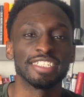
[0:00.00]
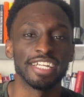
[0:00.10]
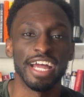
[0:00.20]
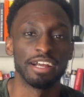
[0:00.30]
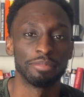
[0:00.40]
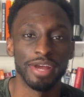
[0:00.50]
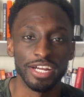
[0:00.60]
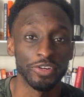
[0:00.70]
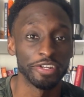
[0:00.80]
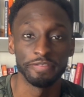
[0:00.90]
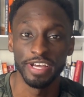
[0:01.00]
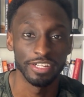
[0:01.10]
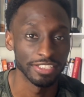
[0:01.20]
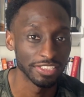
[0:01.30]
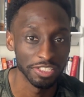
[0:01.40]
a chiropractor and he
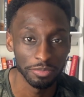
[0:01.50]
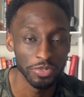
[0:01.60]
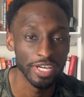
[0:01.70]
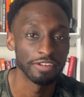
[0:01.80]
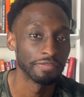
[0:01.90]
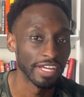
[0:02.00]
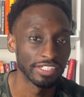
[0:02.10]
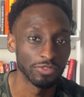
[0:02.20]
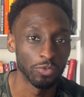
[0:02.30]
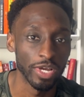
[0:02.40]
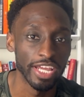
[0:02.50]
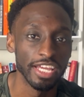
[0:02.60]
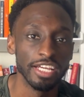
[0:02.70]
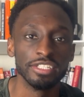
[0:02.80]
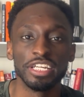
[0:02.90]
found a simple and effective way
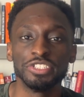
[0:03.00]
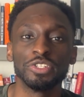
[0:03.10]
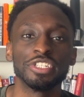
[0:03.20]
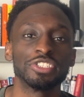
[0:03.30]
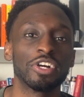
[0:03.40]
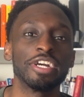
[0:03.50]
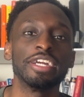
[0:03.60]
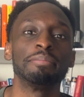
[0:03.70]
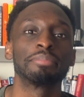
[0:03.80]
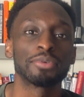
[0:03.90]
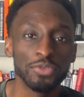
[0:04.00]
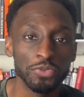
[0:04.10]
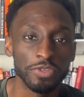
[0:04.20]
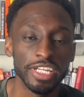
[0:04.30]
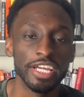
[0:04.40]
that you can start
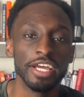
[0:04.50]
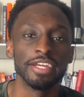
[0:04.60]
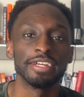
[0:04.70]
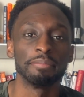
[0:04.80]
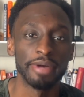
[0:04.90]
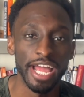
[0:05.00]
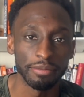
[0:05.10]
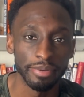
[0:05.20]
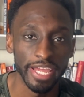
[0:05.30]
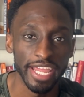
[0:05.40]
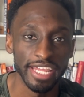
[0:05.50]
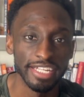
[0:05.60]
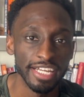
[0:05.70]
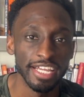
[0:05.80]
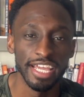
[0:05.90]
improving your back pain.
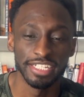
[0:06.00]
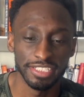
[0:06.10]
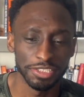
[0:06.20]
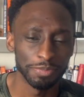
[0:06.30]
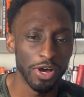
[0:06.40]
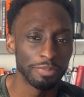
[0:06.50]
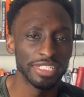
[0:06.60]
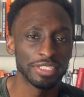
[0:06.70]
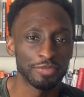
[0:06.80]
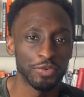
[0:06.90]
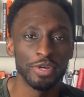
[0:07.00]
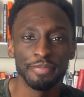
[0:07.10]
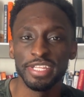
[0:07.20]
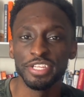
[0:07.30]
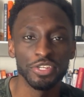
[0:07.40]
And it's a small piece of
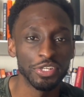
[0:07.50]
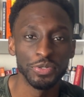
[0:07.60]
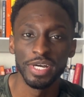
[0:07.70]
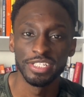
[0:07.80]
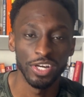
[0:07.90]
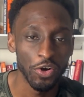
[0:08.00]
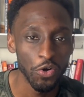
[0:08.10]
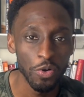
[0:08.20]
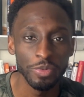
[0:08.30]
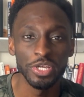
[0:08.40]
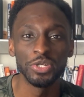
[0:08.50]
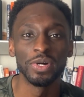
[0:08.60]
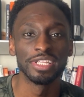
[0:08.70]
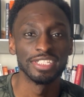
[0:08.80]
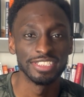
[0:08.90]
equipment that you can do at home, you can do
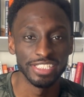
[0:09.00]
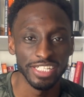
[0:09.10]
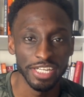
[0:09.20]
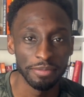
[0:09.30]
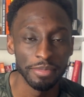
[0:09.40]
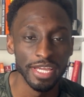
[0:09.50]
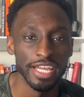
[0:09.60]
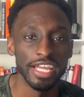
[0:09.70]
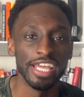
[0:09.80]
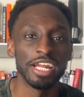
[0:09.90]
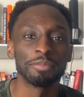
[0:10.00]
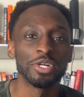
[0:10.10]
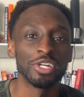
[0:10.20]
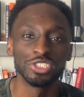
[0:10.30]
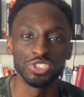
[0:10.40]
at the gym. And I'm
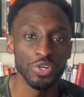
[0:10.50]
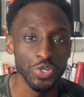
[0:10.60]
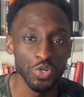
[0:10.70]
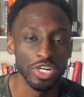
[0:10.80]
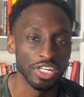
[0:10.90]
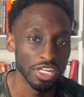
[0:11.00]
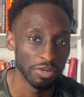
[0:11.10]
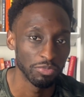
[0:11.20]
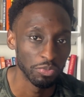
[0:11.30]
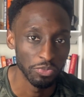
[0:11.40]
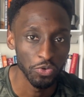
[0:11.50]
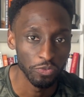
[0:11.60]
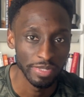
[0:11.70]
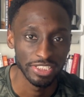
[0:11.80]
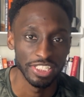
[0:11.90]
going to show you a couple
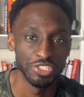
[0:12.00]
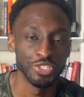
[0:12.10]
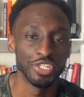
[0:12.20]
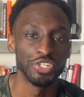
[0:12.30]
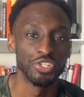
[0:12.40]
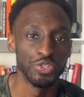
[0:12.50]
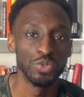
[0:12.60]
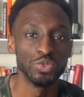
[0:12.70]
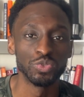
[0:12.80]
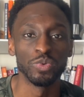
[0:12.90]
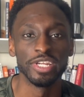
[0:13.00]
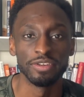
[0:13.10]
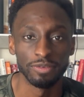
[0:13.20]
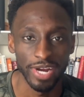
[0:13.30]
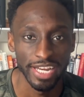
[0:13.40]
movements that you can use with it
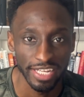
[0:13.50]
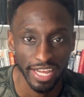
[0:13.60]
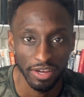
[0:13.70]
right now.